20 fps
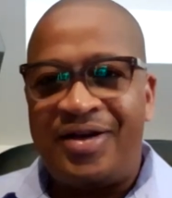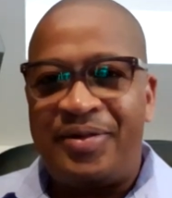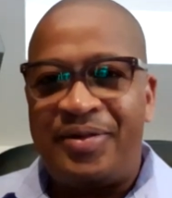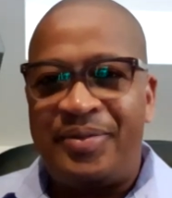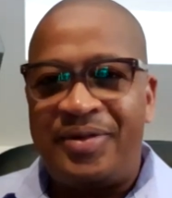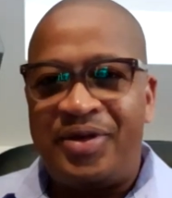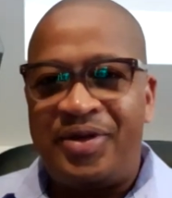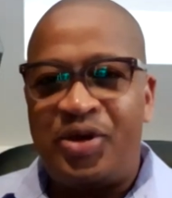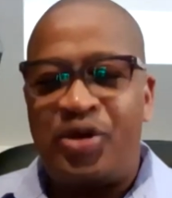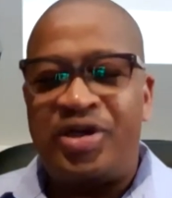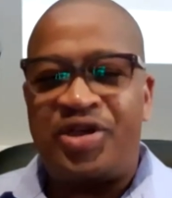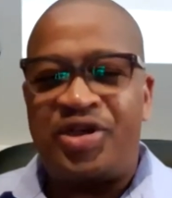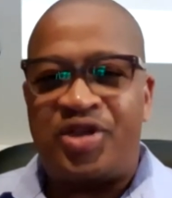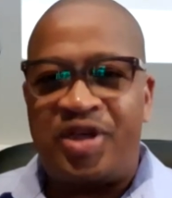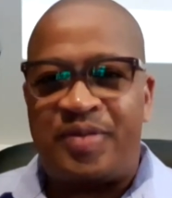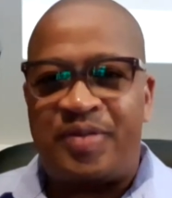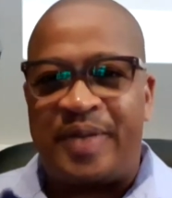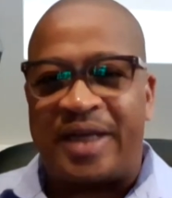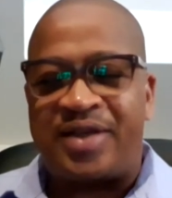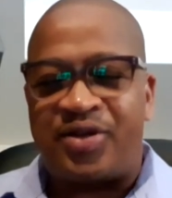no
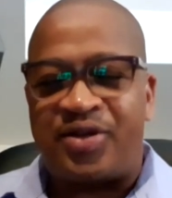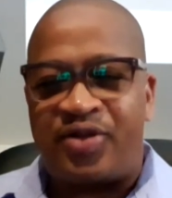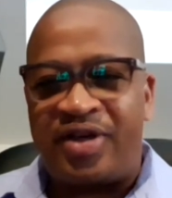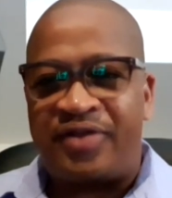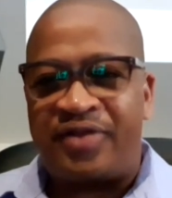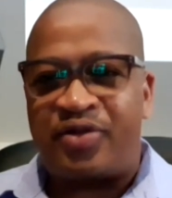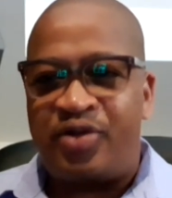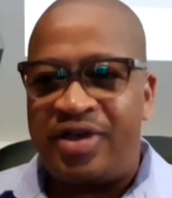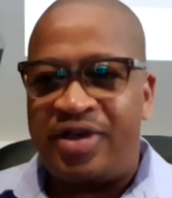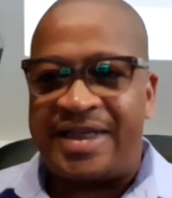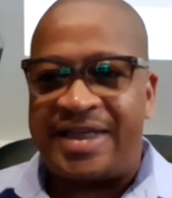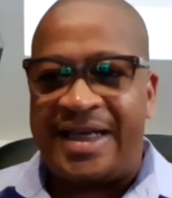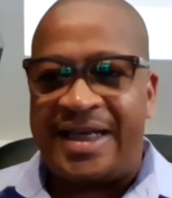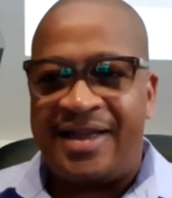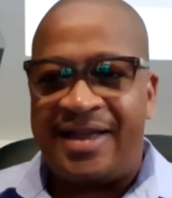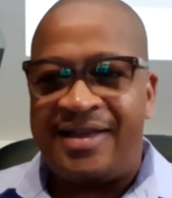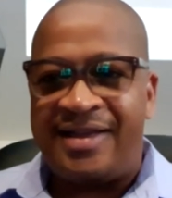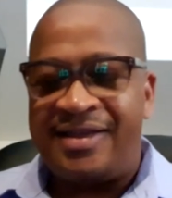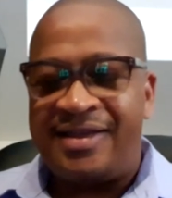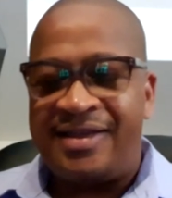disrespect to Chris
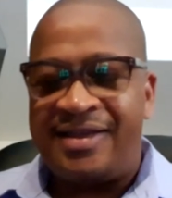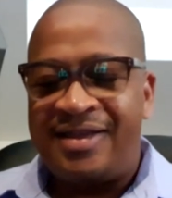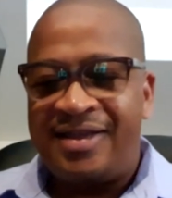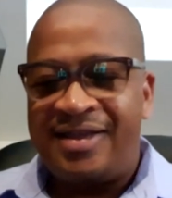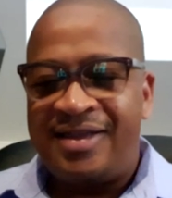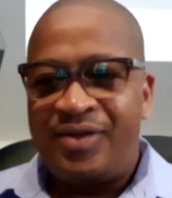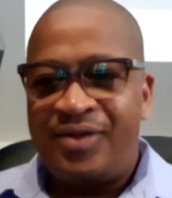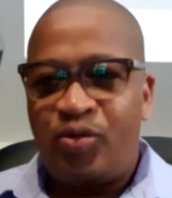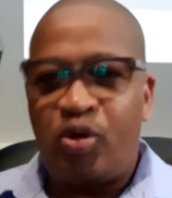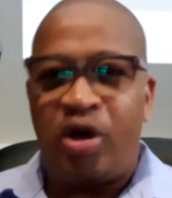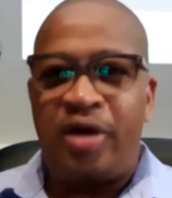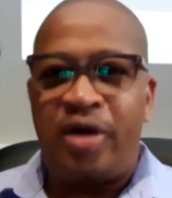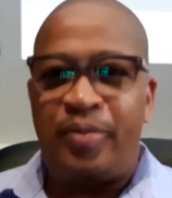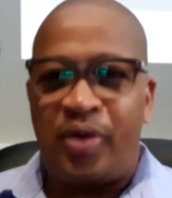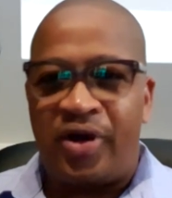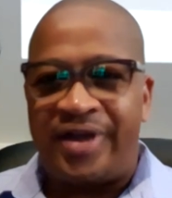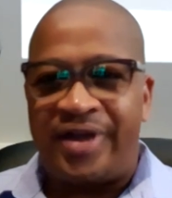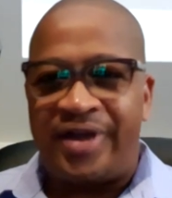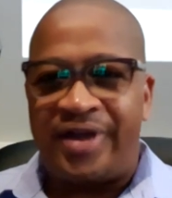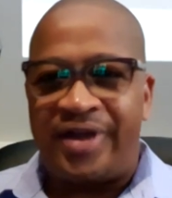Gayle, world
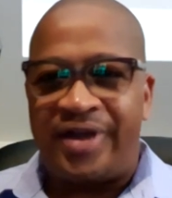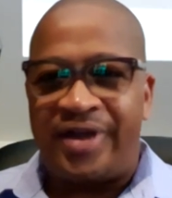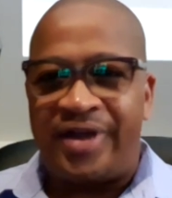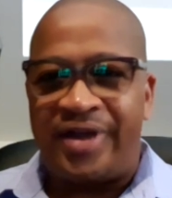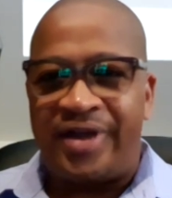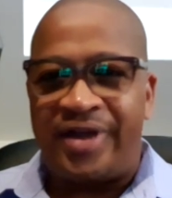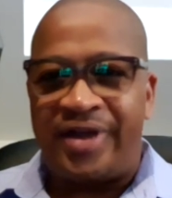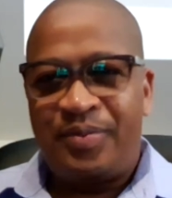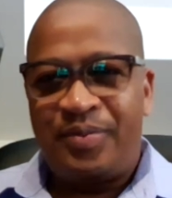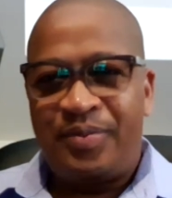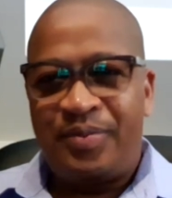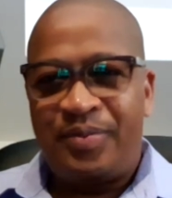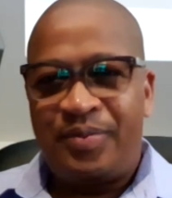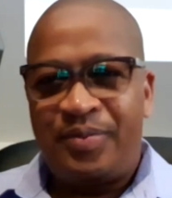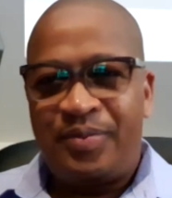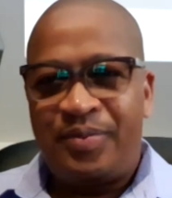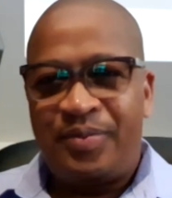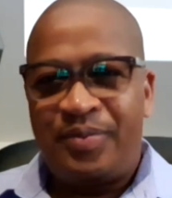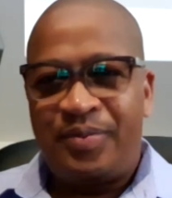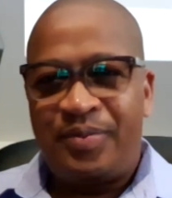boss, but
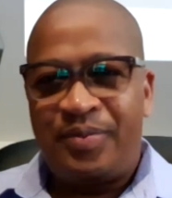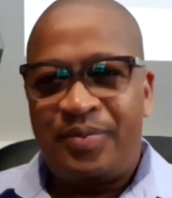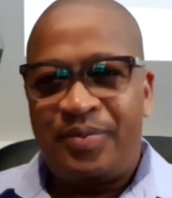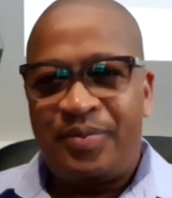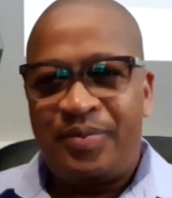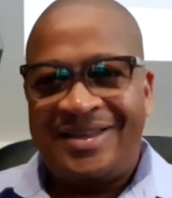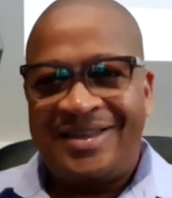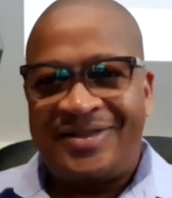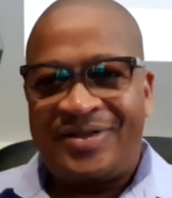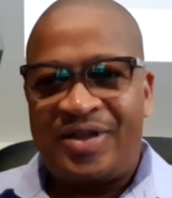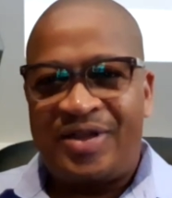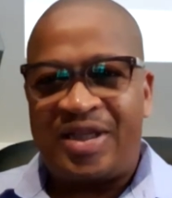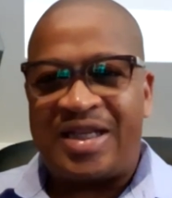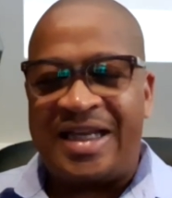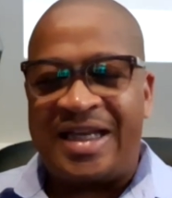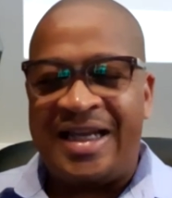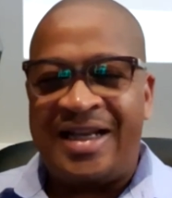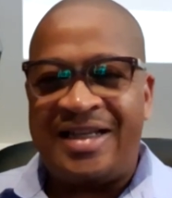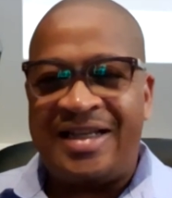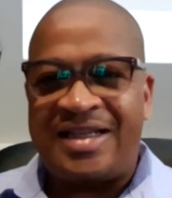Chris
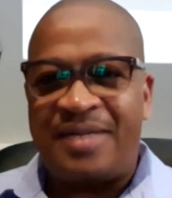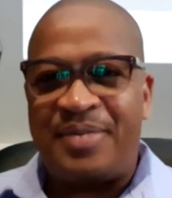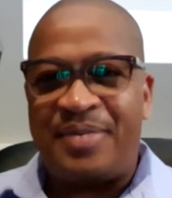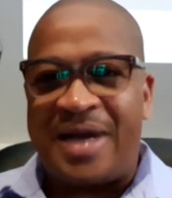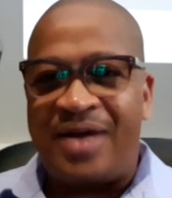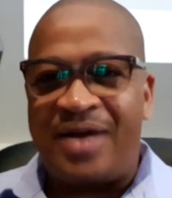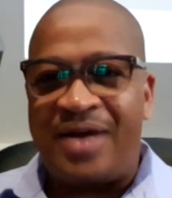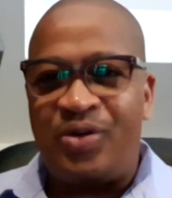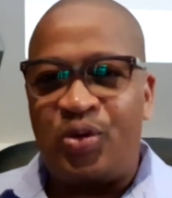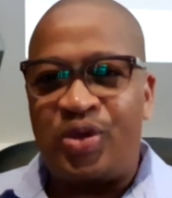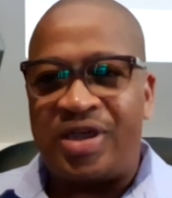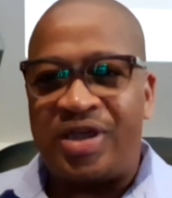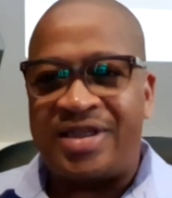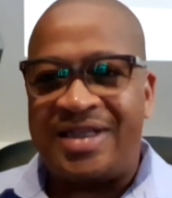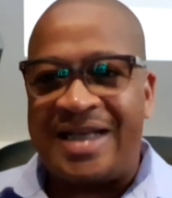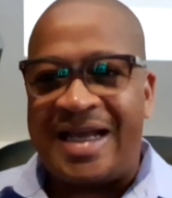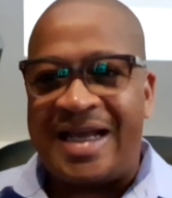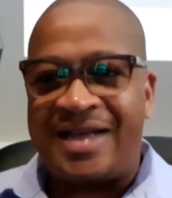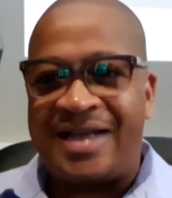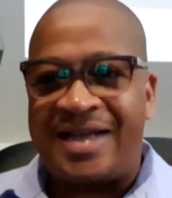Gayle is a man who doesn't
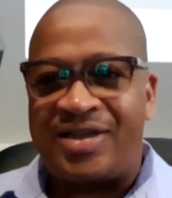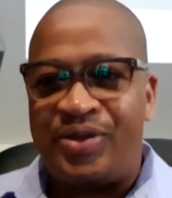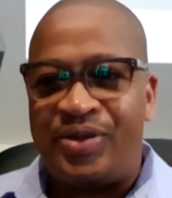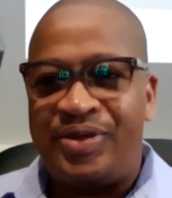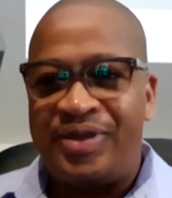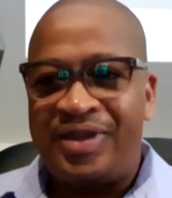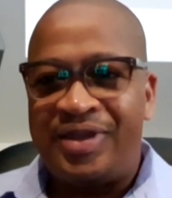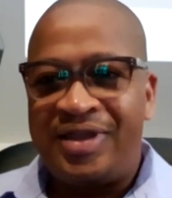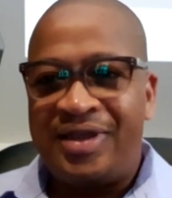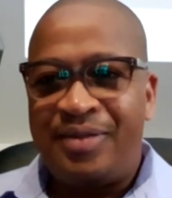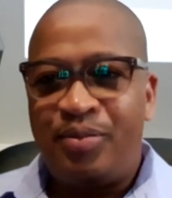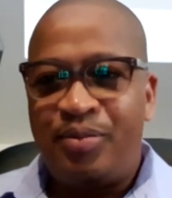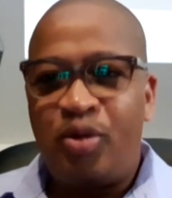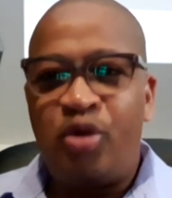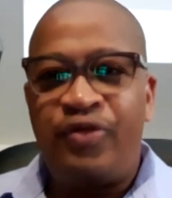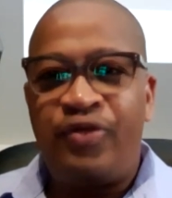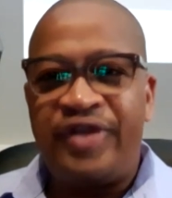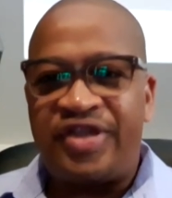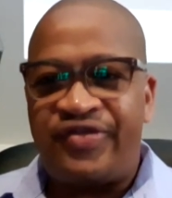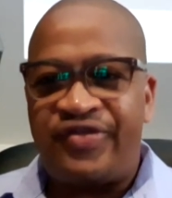like to
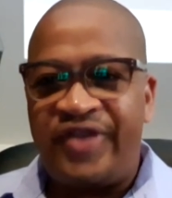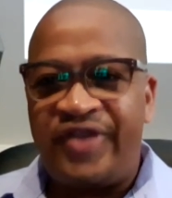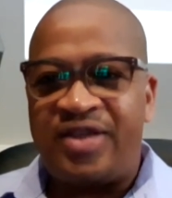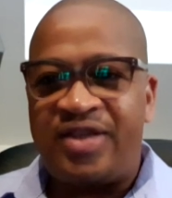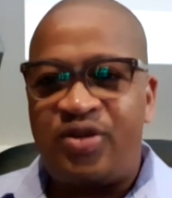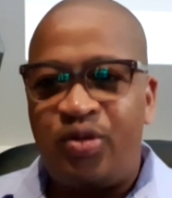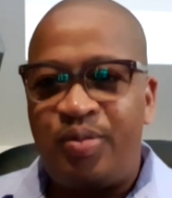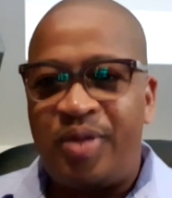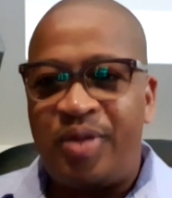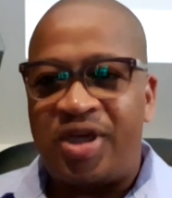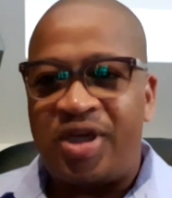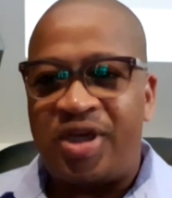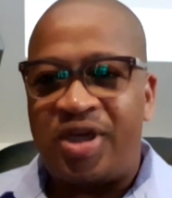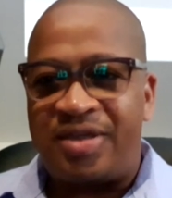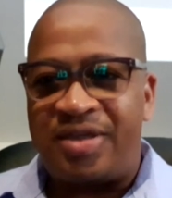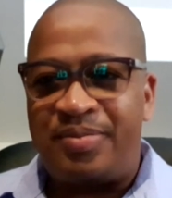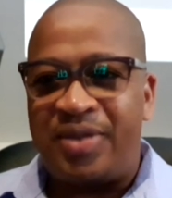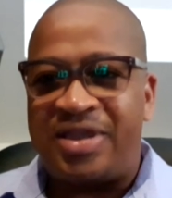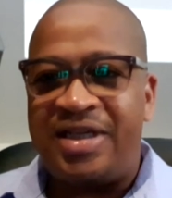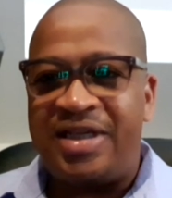move his feet too much,
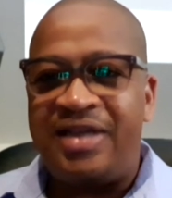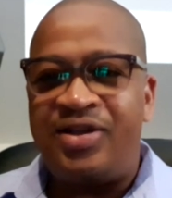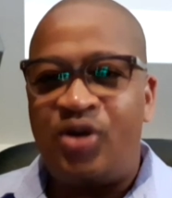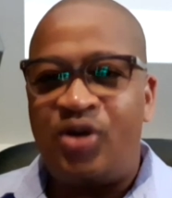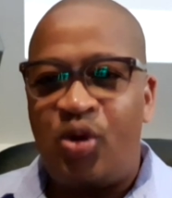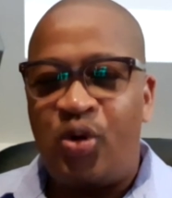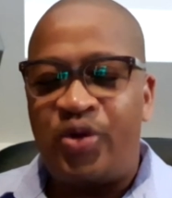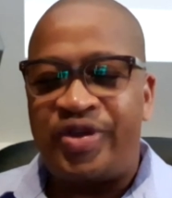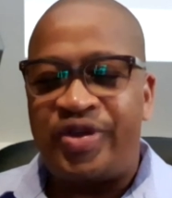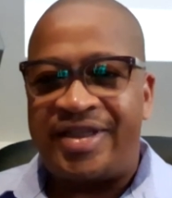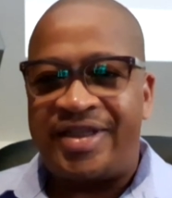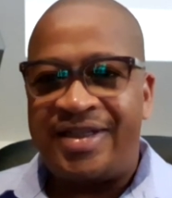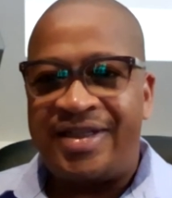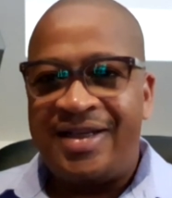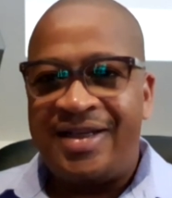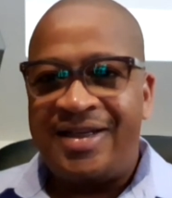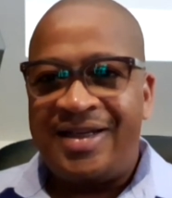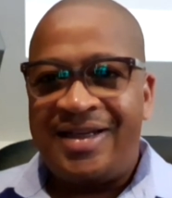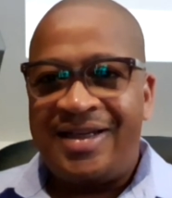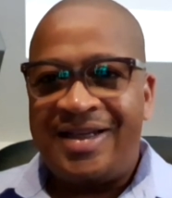but he knows
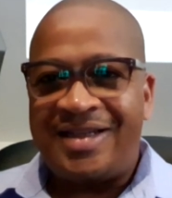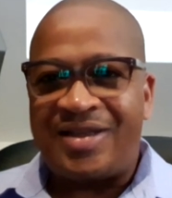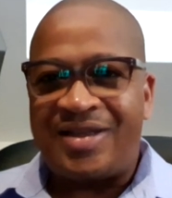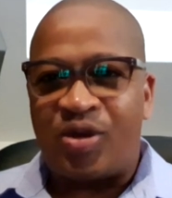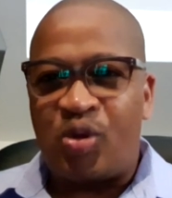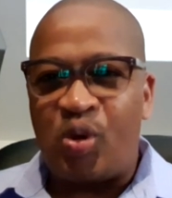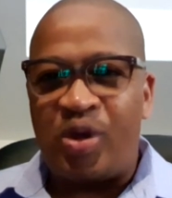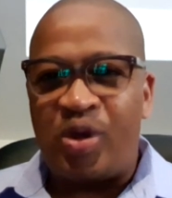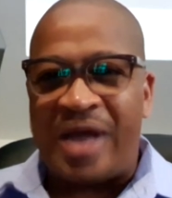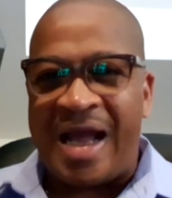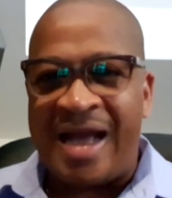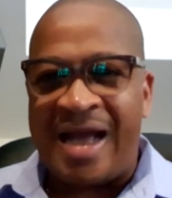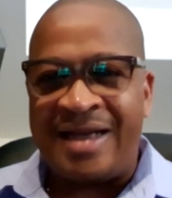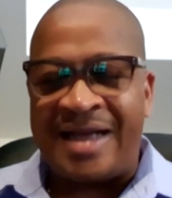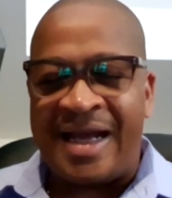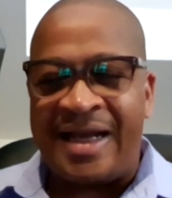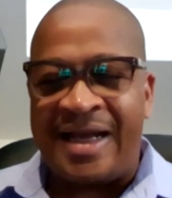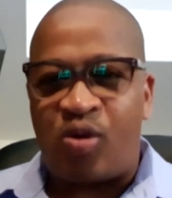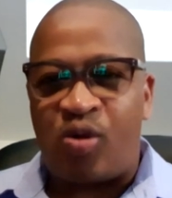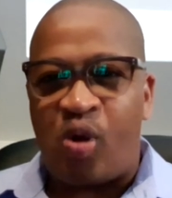there's a good
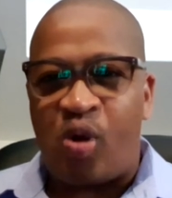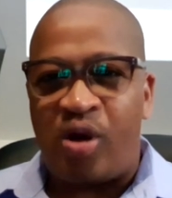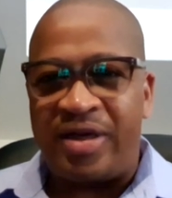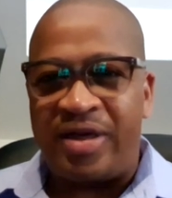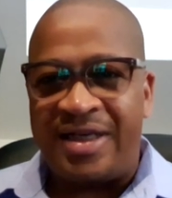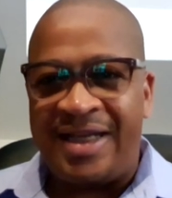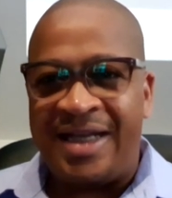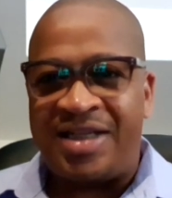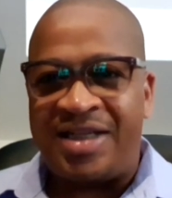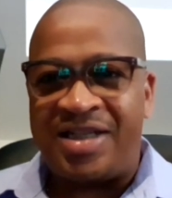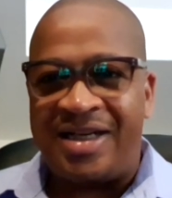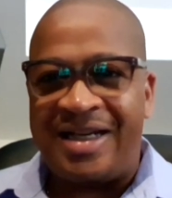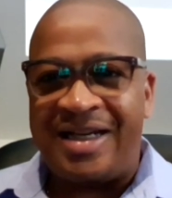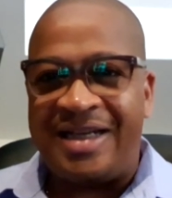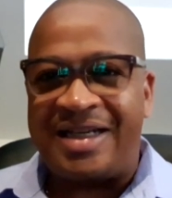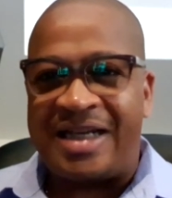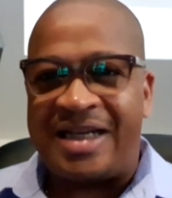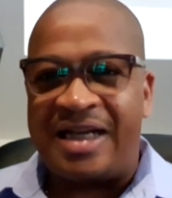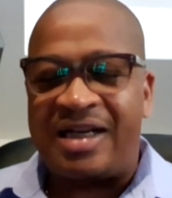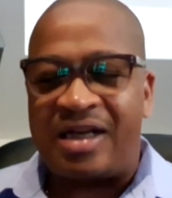hand-eye coordination and
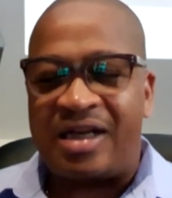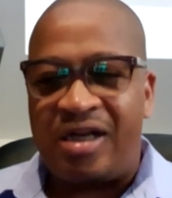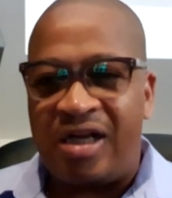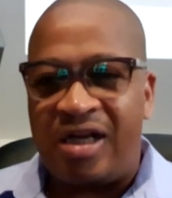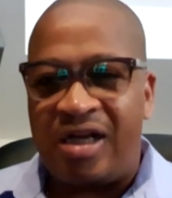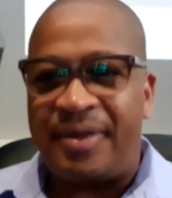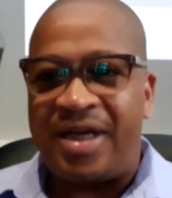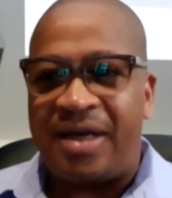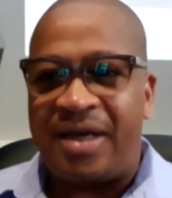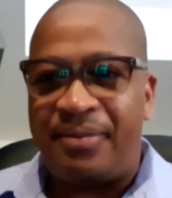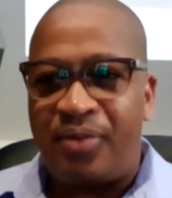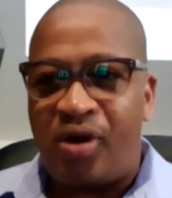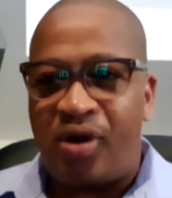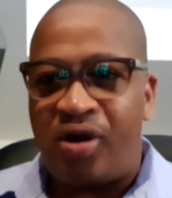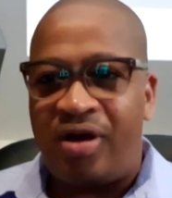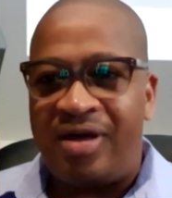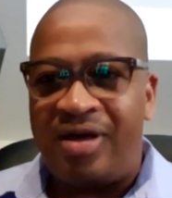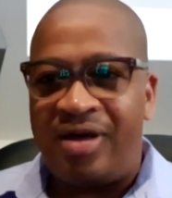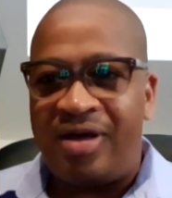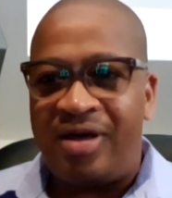he can club that ball